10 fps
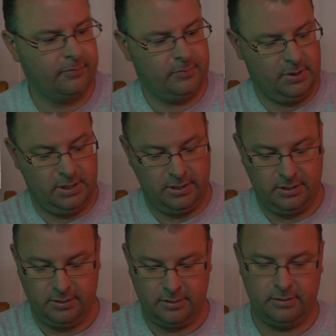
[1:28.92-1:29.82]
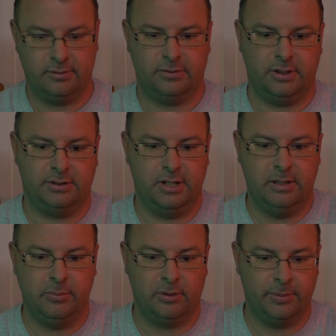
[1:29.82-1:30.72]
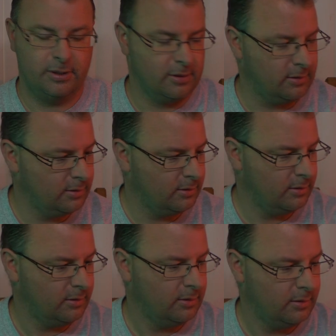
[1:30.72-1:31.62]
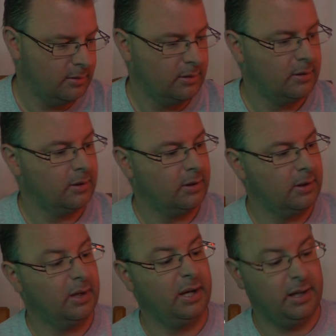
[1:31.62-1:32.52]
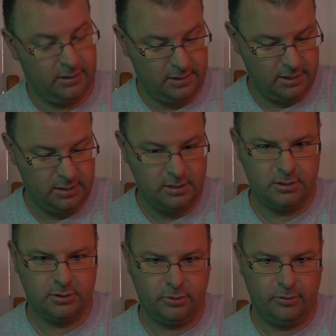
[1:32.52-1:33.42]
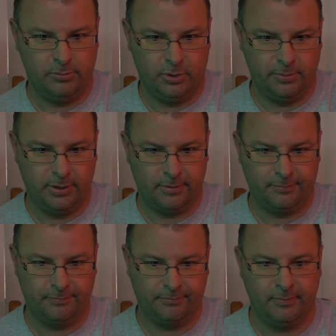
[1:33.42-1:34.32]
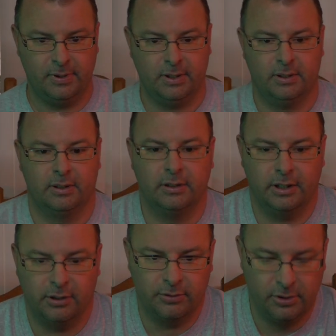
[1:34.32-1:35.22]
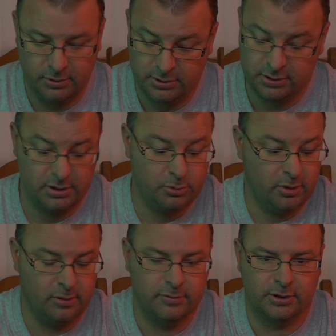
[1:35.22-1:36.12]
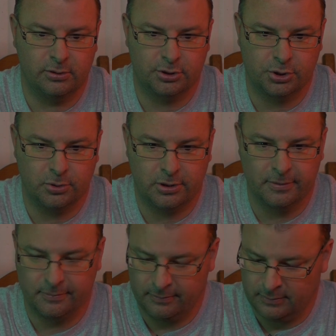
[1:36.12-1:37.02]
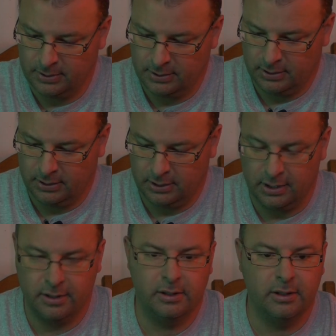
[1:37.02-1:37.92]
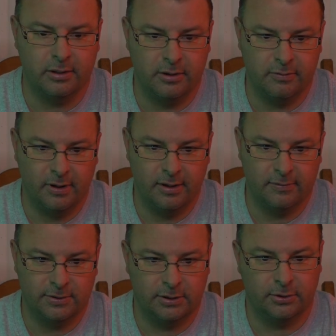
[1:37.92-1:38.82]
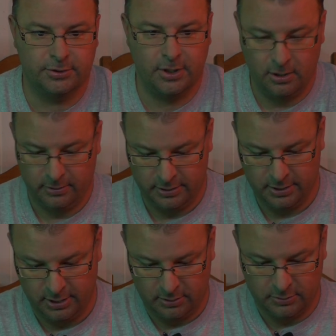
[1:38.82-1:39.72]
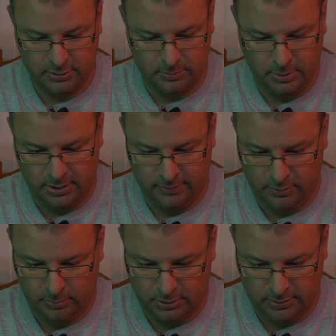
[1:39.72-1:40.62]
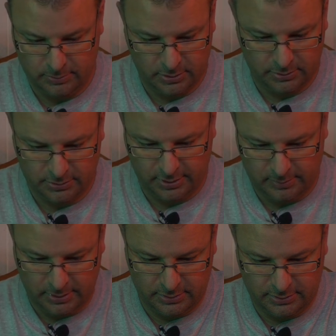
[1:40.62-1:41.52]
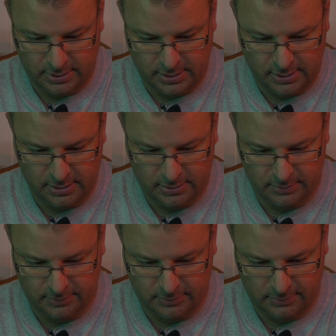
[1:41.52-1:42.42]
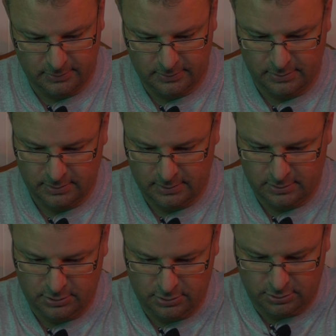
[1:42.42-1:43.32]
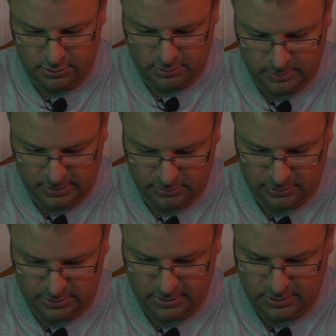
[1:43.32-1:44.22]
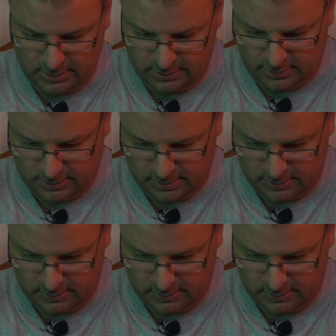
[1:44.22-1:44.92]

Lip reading: the 16mm, and the 12mm. Now you'll notice the 12 is a little shorter and the 35 is a little taller than the other ones, but if you put them all side by side, you should be able to see this.